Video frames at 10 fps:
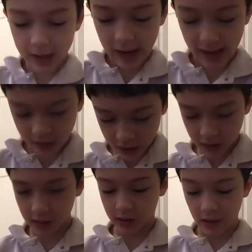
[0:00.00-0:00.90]

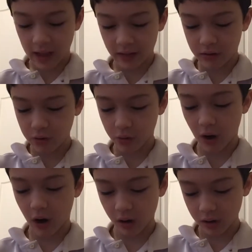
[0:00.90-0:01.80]
gadgets and 2
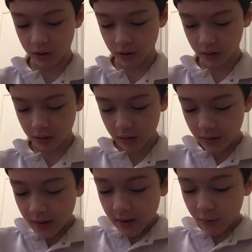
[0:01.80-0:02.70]
cards,
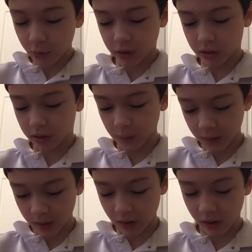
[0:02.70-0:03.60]
with 2
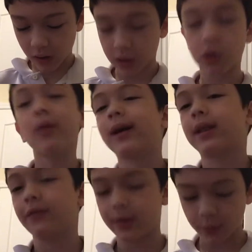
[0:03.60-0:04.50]

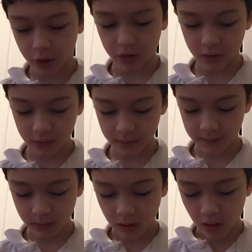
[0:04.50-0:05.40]
activity books.
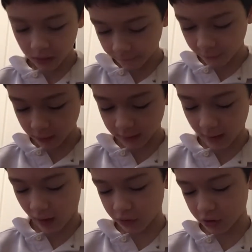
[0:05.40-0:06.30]
The first
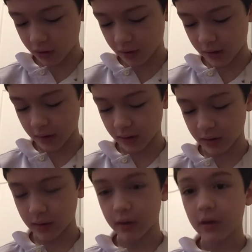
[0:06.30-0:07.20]
gadget is
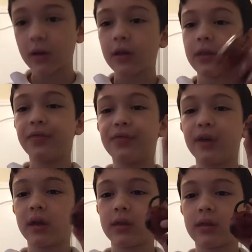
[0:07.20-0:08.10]

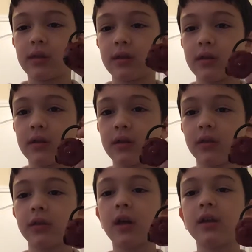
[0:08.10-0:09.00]
this,
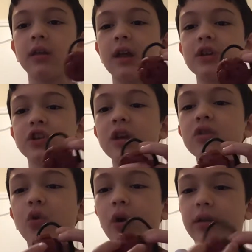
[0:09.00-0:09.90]
the Ninja
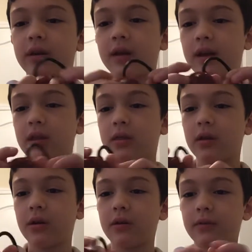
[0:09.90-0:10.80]
Noise Enhancer.